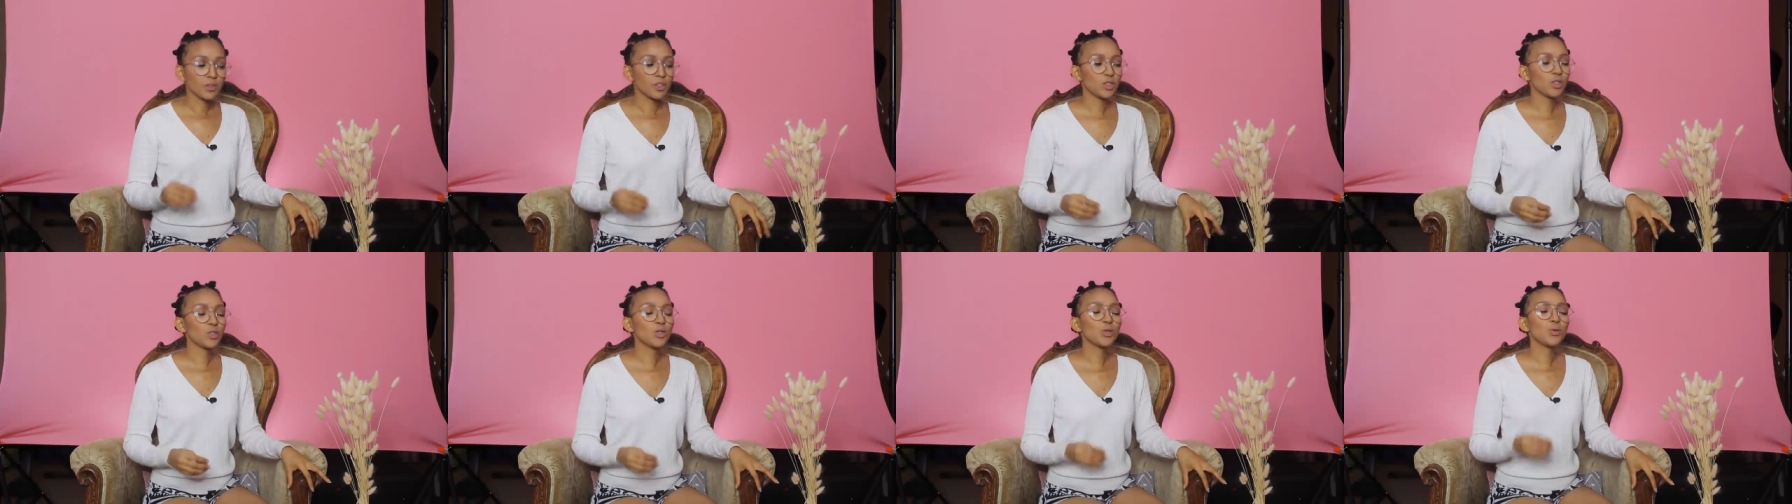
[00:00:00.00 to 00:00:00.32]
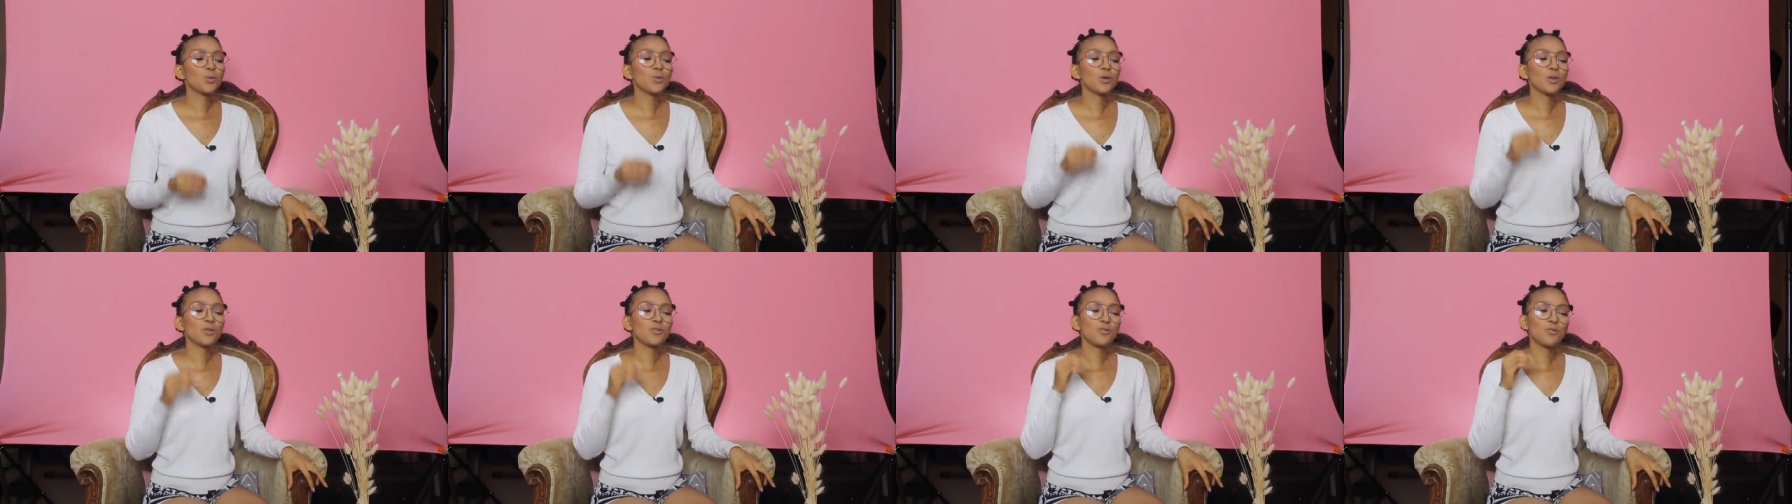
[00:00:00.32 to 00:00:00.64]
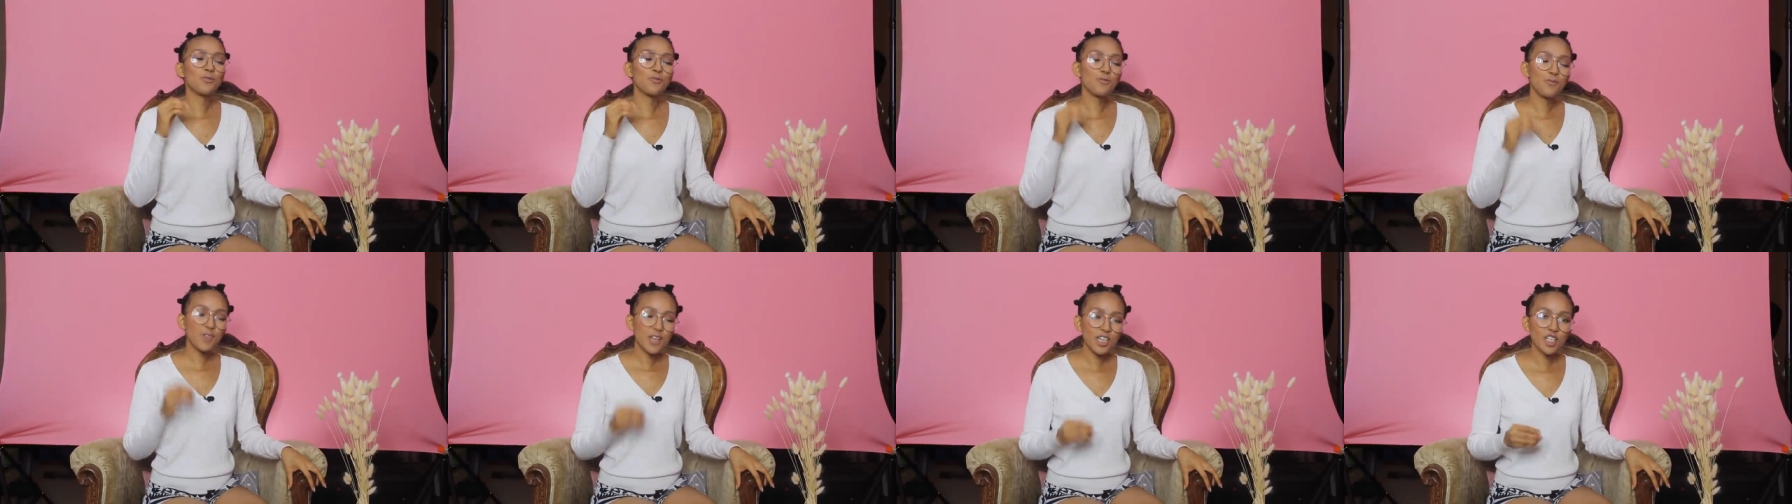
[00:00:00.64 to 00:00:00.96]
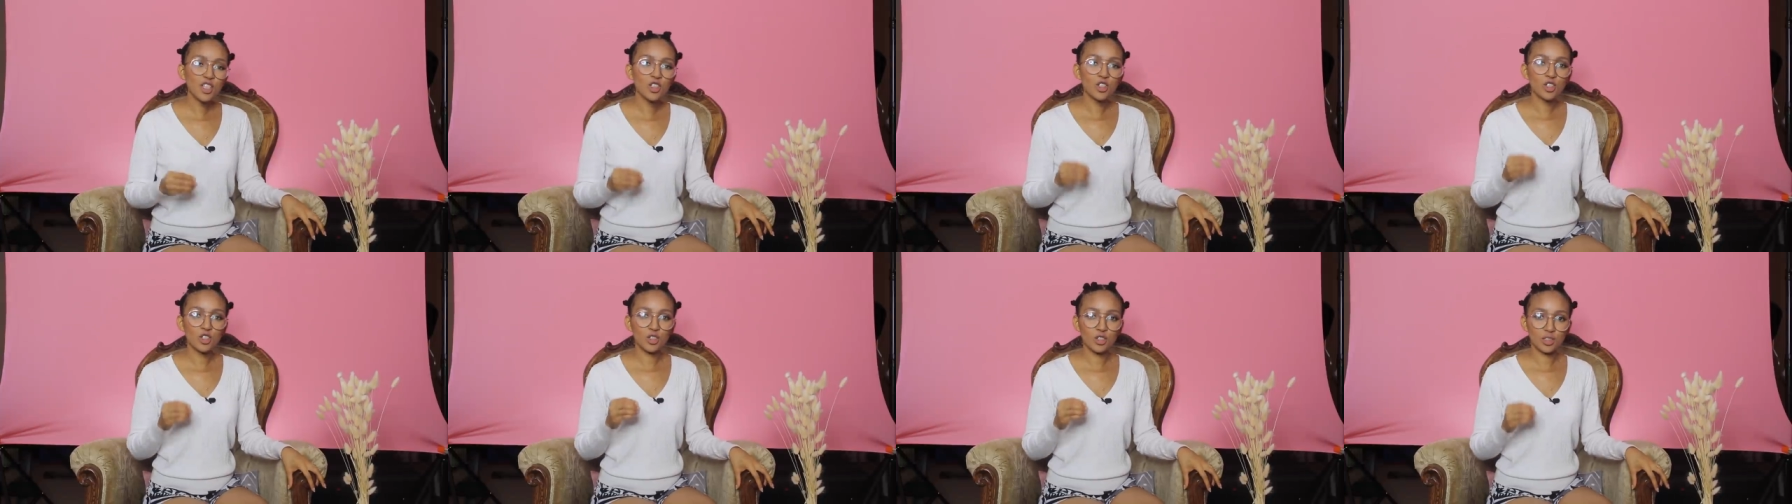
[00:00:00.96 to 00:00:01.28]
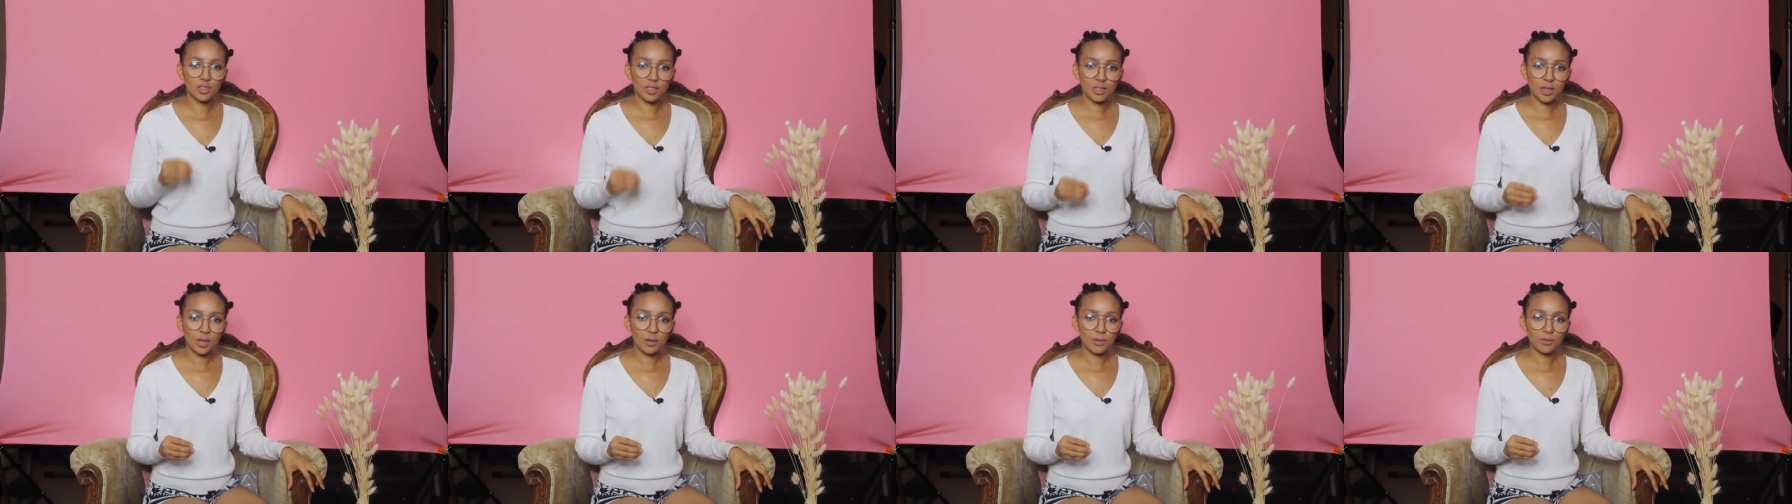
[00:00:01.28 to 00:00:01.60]
you will finish
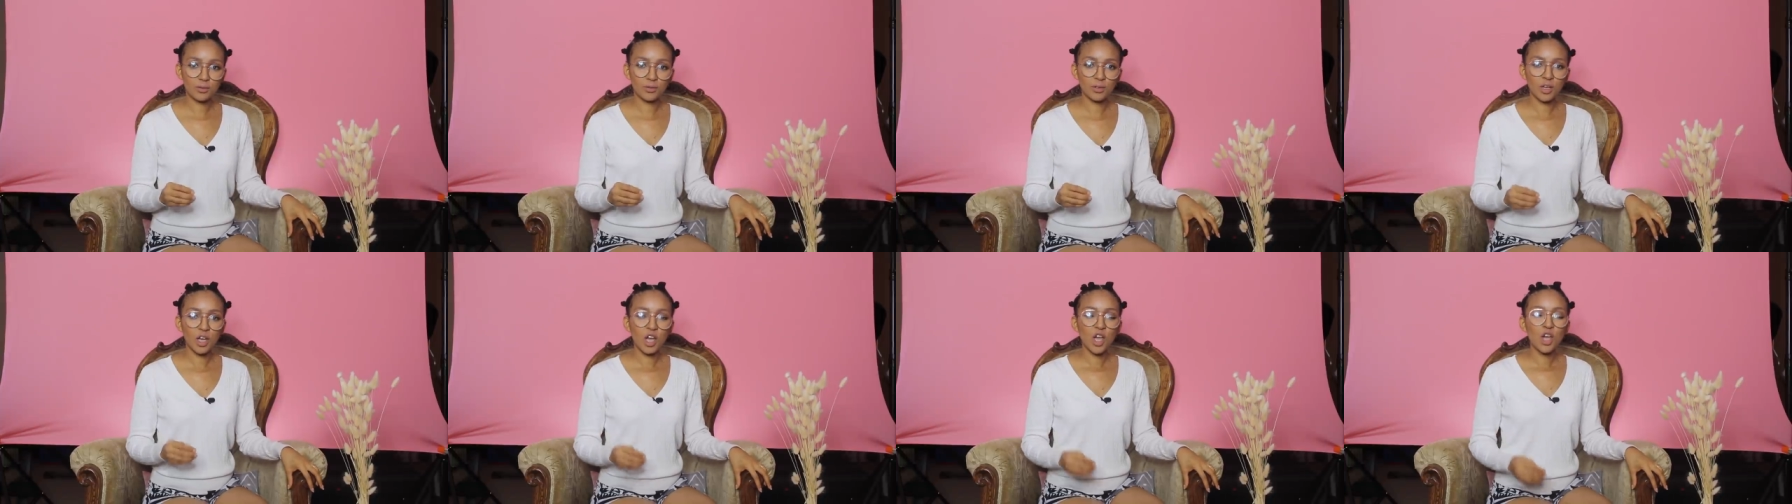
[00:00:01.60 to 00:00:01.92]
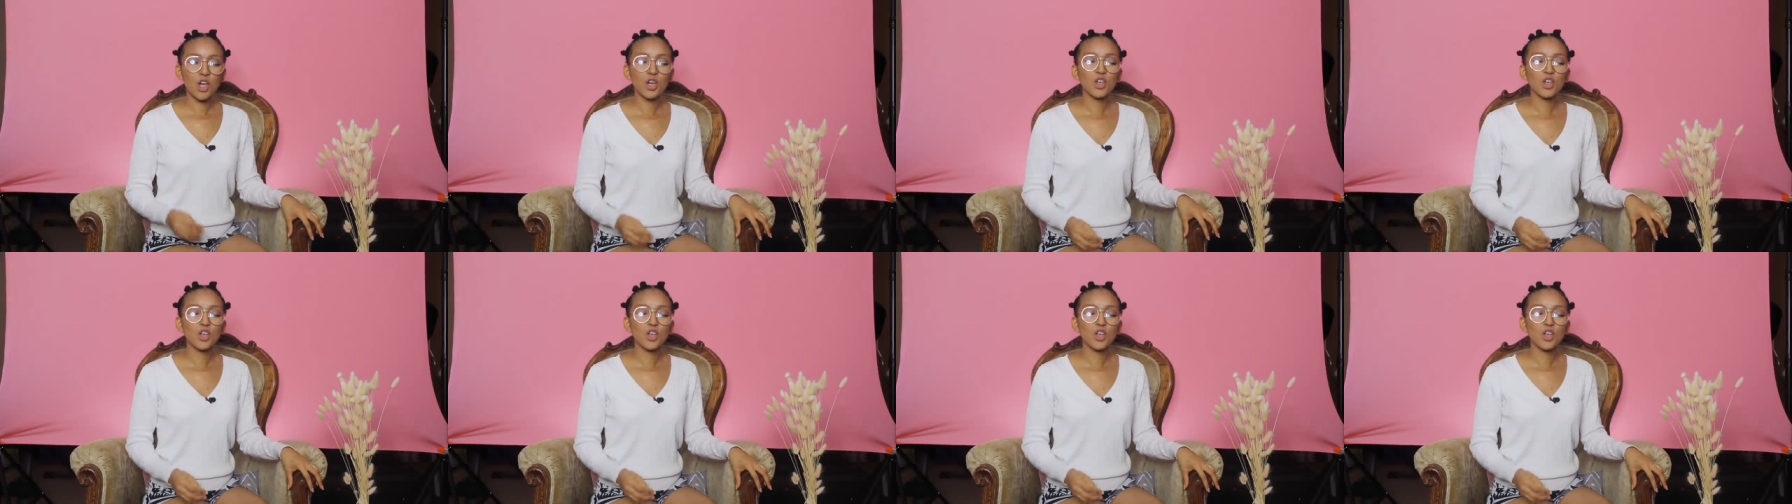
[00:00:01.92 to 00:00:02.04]
yourself,